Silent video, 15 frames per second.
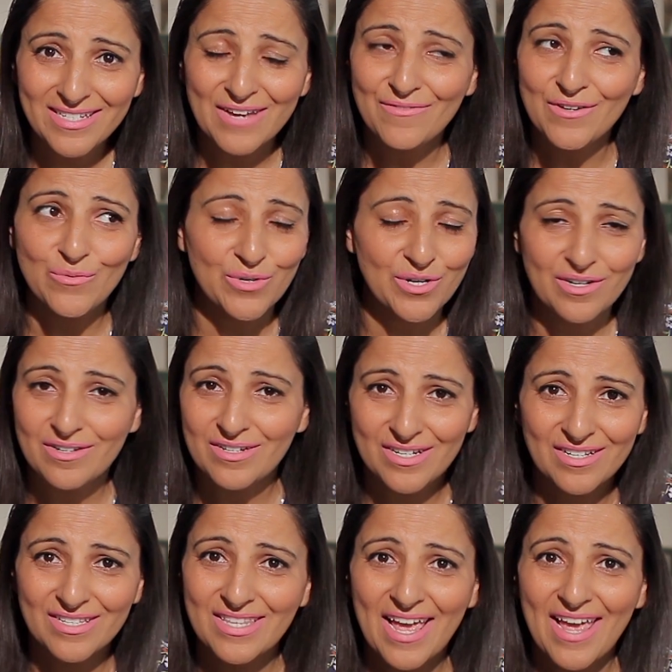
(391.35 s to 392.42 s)
Definitely wouldn't
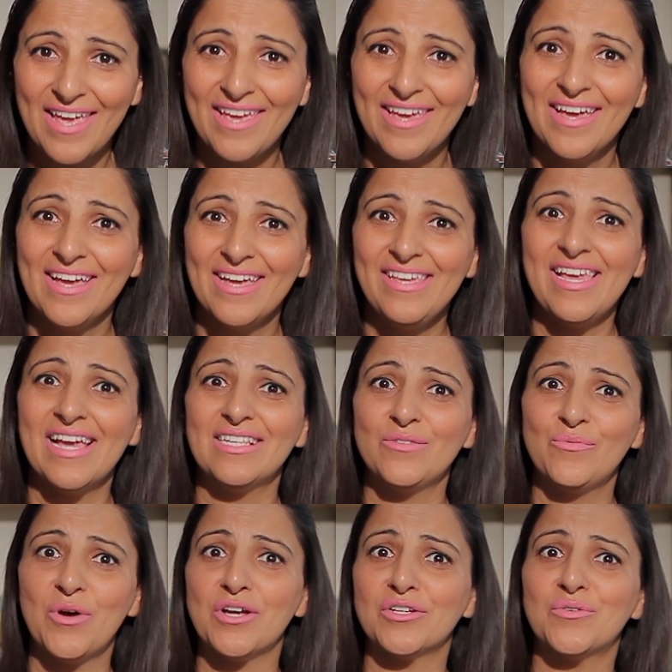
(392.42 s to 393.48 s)
say yes,
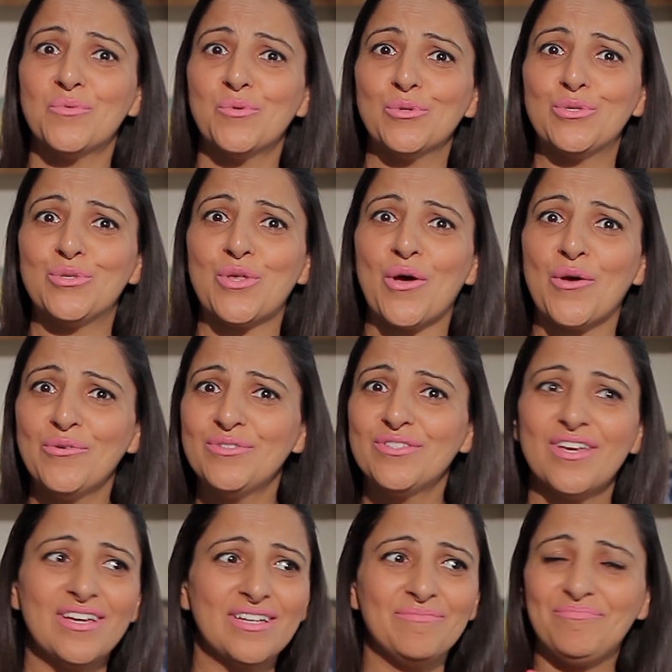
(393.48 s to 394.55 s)
work towards those.
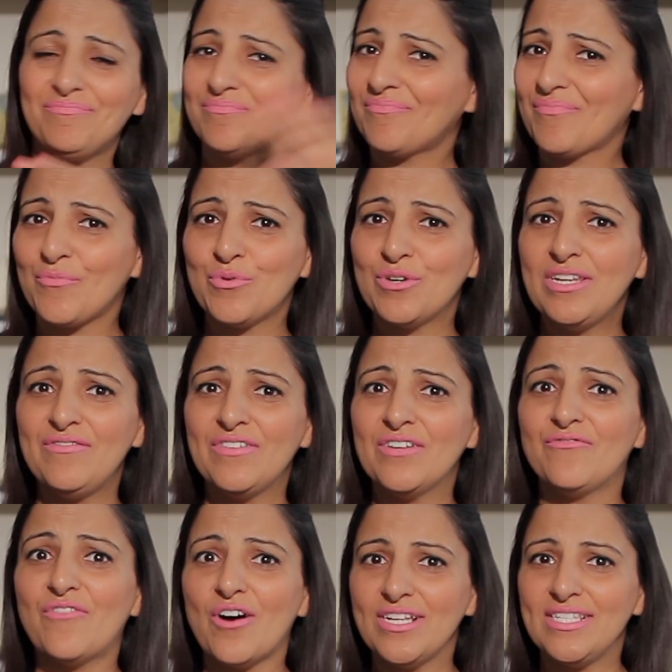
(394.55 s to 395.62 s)
Wouldn't even
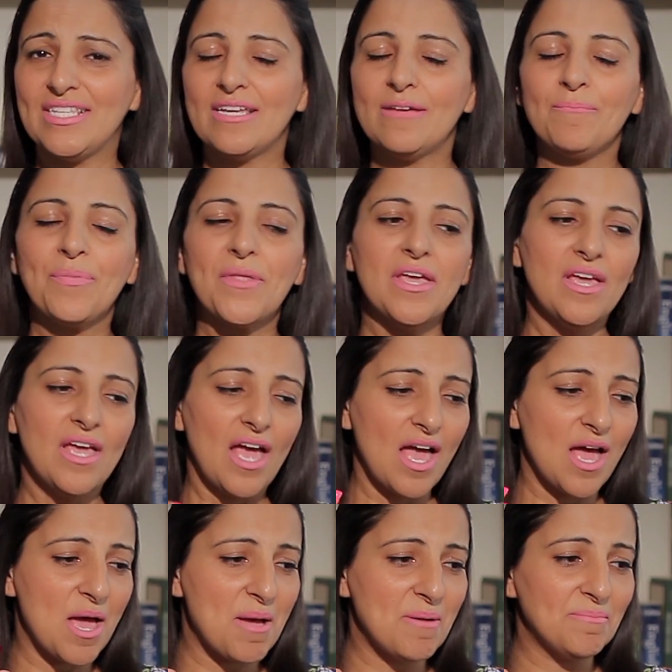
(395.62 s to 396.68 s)
advise it.
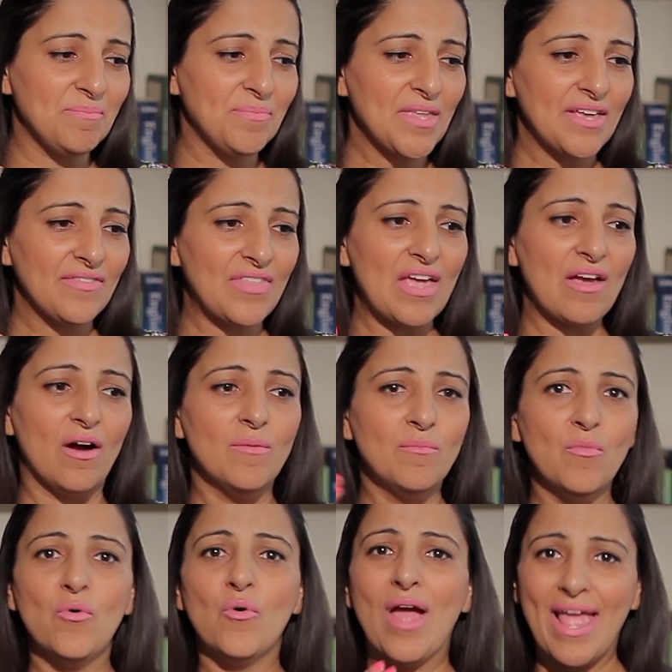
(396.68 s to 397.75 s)
They are
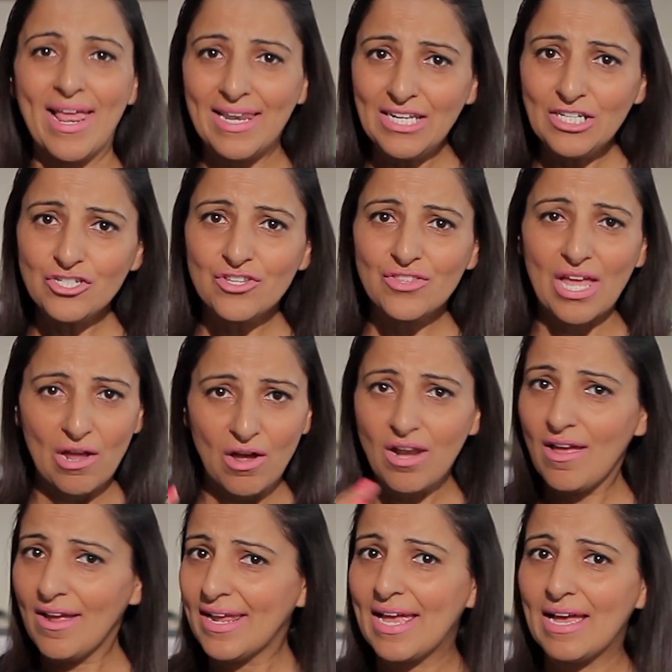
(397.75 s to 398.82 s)
more hellish. They are
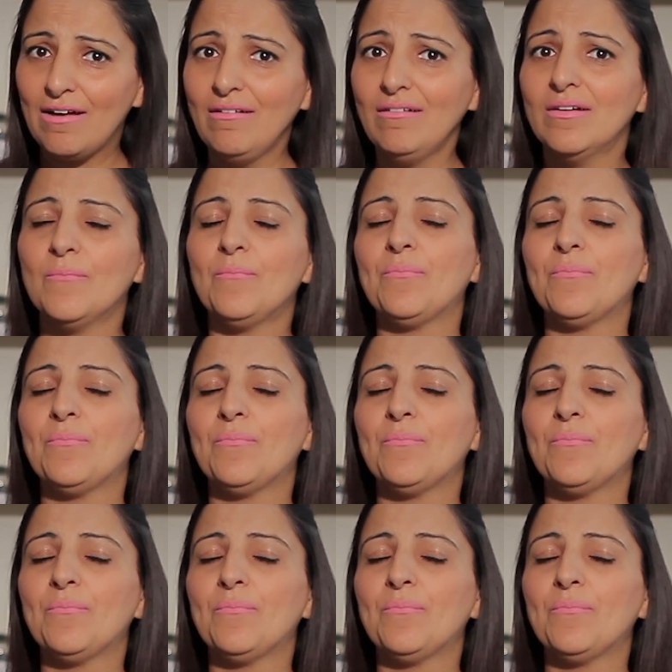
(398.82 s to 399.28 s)
like hell.